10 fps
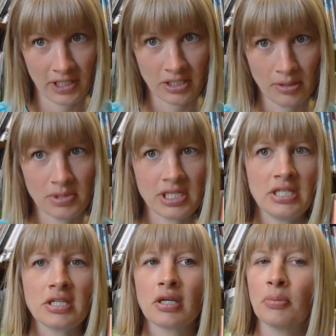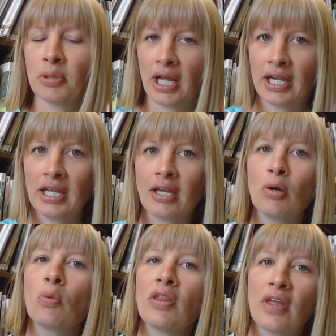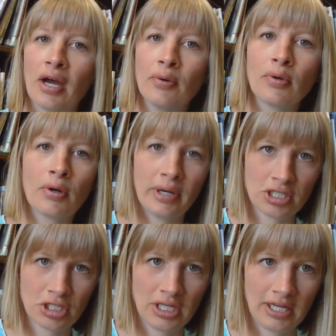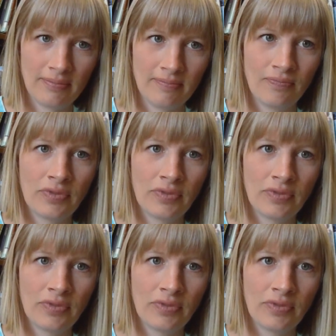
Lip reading: victims into complying without questioning.